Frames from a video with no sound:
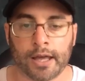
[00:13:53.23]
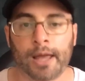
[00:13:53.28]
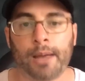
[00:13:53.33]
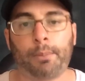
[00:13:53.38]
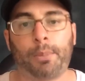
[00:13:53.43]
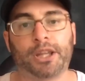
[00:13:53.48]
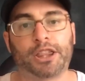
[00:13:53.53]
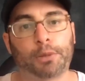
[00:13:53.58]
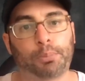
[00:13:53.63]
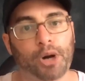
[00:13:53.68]

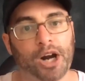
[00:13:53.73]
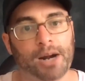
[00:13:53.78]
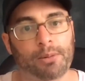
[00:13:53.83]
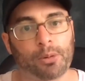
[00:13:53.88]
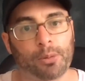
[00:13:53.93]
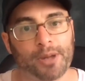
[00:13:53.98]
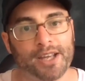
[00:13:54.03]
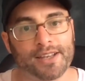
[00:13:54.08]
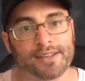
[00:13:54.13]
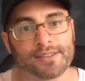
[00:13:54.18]
But the
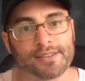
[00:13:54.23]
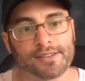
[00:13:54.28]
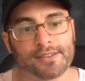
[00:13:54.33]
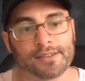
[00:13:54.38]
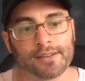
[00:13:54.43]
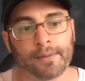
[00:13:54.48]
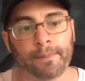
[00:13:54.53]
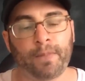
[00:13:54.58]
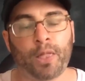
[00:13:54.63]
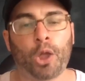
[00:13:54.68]
problem is,
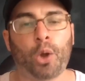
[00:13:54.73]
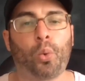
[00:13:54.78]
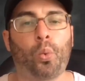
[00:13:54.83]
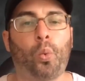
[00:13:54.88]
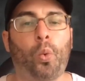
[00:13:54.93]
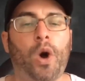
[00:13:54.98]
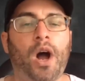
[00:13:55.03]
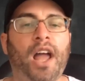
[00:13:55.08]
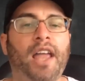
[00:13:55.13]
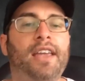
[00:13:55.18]

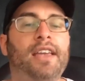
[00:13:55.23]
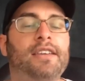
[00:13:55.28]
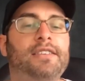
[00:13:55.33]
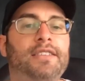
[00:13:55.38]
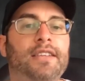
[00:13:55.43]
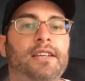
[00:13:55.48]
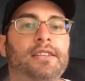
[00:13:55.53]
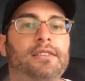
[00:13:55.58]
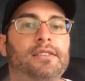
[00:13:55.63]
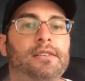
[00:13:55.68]
why is
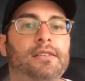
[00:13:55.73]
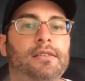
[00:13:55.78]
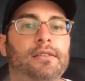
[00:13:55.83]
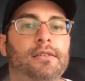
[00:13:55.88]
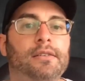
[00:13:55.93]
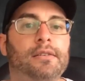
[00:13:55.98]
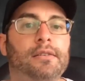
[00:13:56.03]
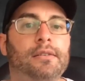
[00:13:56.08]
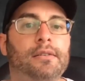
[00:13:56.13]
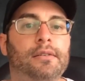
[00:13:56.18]
it
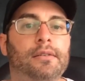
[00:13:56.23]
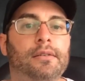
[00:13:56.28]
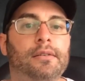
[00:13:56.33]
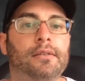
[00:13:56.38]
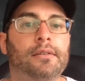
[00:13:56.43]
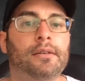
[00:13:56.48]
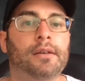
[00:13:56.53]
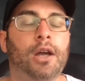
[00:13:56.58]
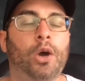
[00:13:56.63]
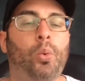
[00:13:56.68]

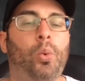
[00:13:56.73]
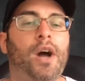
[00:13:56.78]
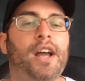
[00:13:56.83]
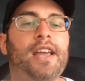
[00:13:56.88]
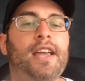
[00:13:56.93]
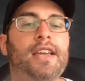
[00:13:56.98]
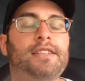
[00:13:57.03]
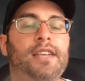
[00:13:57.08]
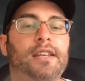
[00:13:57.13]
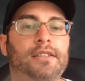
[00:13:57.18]

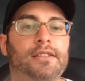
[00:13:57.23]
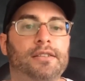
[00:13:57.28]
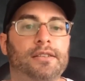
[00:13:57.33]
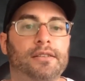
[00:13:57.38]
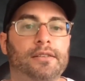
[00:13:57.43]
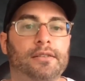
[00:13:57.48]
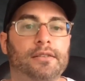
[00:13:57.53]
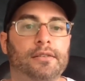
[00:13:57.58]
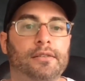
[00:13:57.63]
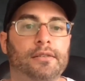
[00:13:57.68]
that
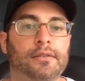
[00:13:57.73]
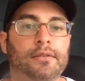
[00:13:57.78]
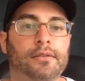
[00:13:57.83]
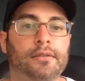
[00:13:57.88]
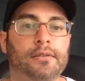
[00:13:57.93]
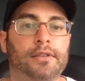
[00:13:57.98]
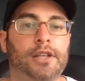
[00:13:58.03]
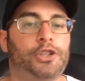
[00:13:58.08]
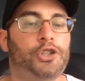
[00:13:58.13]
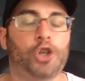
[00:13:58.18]

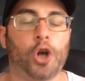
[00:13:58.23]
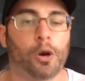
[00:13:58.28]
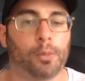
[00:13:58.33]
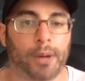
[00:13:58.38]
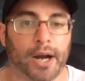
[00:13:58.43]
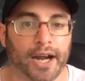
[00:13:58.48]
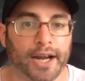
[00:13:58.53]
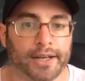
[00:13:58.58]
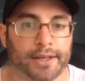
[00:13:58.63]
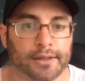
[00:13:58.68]
Joe
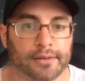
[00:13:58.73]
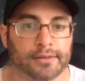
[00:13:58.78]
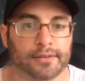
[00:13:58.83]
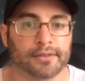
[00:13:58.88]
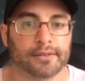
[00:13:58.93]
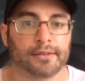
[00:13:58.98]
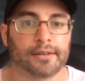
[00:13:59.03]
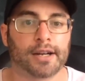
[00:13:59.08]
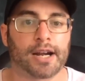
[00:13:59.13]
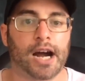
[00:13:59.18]
Biden,
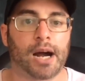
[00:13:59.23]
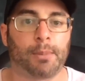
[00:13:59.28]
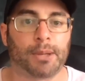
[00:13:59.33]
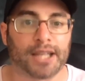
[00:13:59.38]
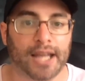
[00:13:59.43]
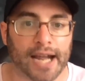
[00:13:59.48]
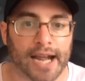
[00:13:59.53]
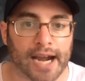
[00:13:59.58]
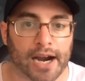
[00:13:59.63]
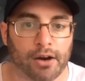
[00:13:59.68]

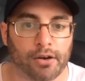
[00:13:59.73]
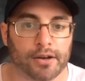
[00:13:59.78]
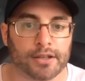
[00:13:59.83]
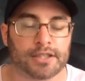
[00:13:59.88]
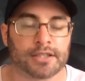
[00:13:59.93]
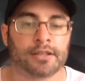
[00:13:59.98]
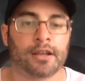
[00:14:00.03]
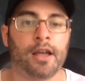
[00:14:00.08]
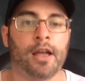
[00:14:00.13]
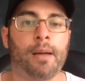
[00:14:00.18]
Kamala
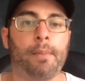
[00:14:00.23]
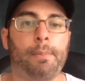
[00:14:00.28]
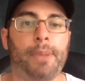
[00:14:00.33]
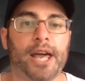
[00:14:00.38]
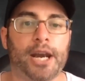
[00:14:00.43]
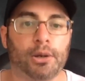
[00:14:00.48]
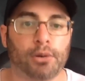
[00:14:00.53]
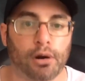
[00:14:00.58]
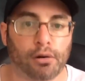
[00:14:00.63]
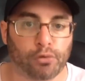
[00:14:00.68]
Harris,
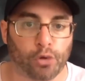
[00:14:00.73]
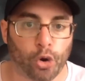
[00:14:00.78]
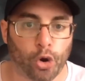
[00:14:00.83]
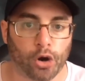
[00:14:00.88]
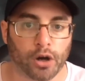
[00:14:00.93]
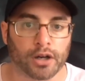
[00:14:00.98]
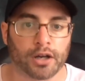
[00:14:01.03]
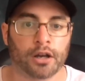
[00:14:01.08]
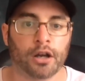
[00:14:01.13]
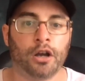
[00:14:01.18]
Beto
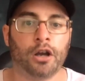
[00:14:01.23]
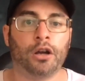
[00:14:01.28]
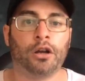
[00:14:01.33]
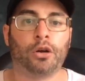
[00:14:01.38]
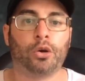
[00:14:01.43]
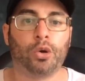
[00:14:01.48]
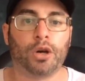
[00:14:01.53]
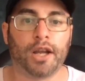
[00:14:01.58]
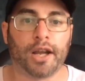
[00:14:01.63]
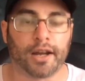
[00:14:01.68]
O'Rourke,
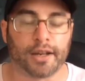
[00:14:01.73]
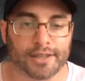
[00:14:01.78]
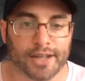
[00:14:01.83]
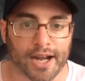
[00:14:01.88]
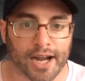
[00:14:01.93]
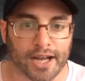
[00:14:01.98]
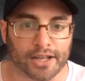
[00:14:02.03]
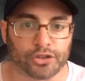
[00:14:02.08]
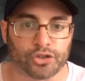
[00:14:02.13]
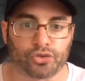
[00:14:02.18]
Julian
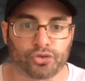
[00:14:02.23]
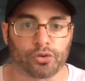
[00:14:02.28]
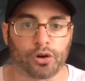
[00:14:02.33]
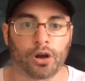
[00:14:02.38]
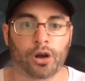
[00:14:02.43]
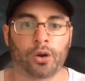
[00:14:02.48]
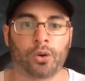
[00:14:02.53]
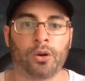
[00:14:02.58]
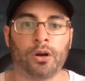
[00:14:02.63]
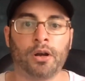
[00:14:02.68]

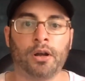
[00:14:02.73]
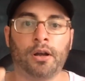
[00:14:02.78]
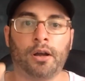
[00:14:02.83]
Castro,